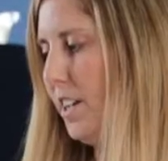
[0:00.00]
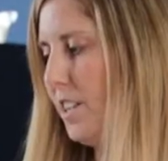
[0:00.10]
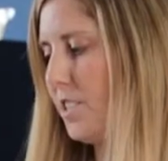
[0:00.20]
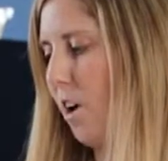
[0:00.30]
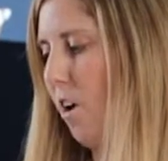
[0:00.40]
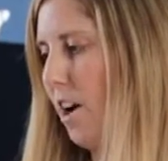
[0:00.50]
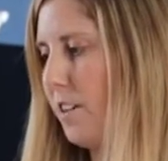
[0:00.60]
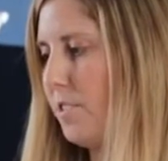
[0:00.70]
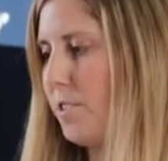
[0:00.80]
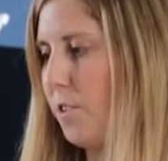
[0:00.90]
So I
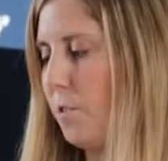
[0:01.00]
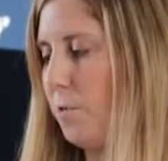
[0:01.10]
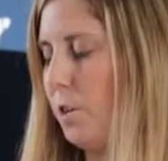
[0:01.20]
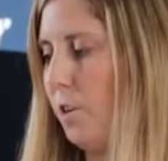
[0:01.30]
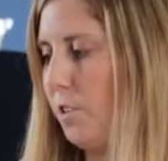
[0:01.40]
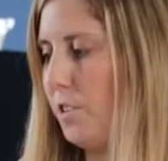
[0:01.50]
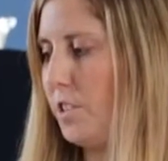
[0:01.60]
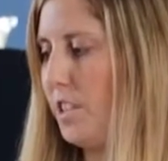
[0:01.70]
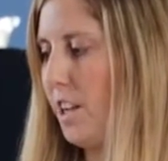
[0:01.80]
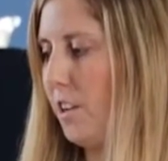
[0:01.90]
use Google
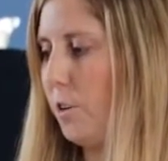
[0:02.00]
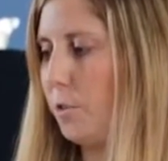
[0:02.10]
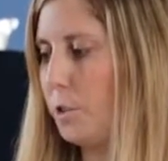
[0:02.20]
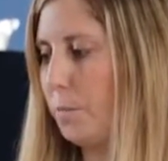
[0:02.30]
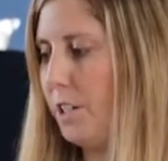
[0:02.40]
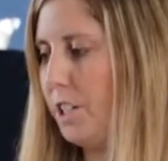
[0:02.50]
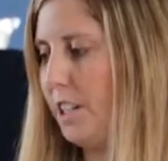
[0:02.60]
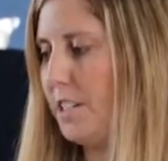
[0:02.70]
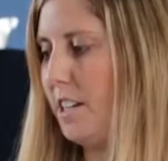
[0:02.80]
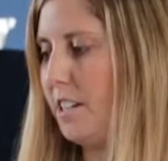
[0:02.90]
Docs, Google
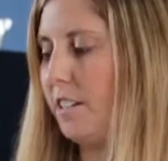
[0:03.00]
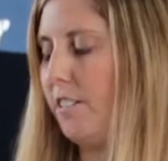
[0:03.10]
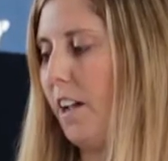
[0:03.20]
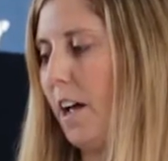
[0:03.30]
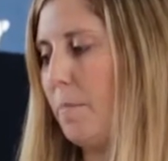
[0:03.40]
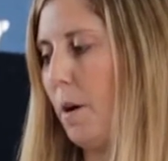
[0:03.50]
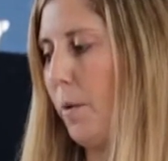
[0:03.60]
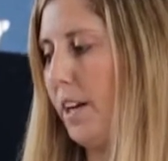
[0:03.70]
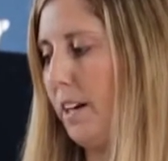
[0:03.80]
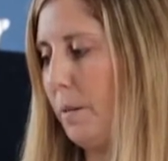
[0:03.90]
spreadsheets here to create my
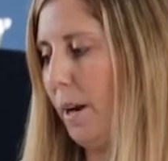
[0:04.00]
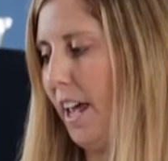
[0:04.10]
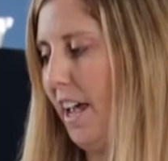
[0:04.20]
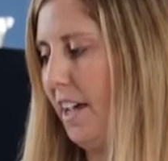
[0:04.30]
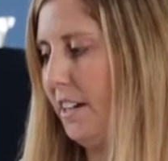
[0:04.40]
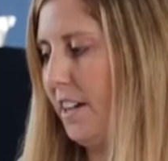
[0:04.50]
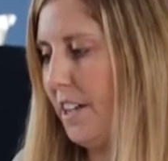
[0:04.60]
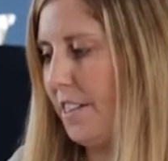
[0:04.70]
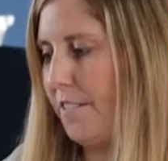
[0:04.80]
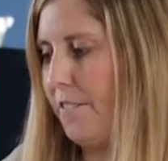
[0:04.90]
weekly plan.
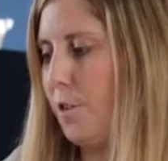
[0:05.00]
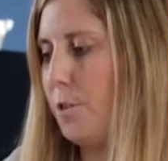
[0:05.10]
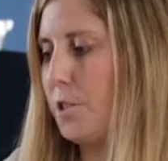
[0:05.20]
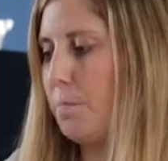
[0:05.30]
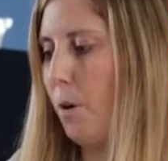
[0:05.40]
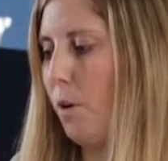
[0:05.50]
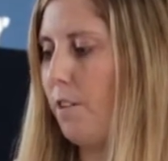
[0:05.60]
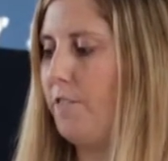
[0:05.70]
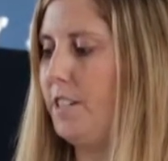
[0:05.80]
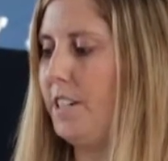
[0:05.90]
The first block
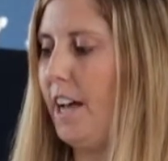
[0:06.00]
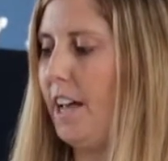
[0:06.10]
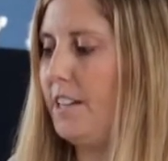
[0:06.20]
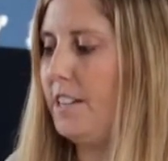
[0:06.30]
of the day,